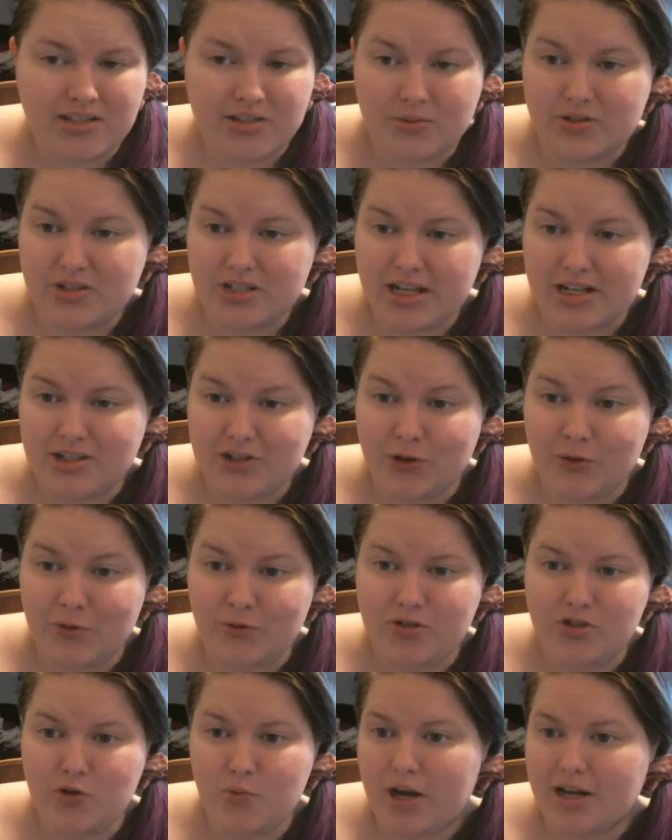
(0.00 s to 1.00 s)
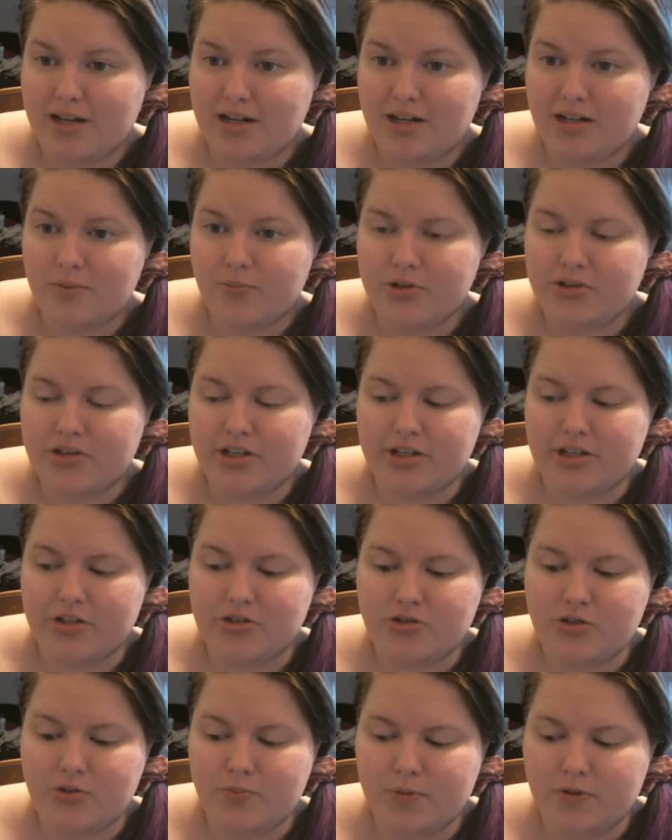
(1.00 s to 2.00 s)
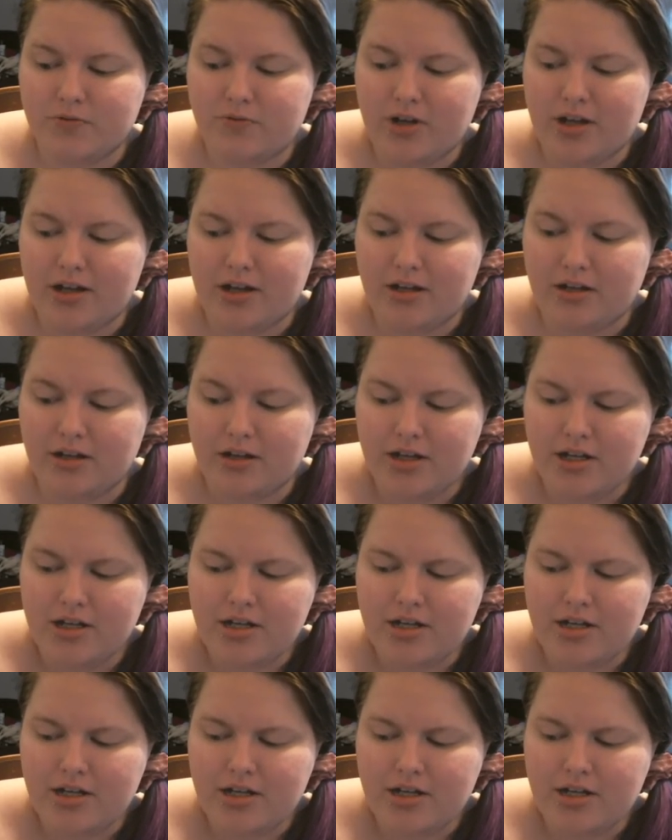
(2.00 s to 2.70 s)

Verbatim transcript: So stay tuned. You might end up with like a super fun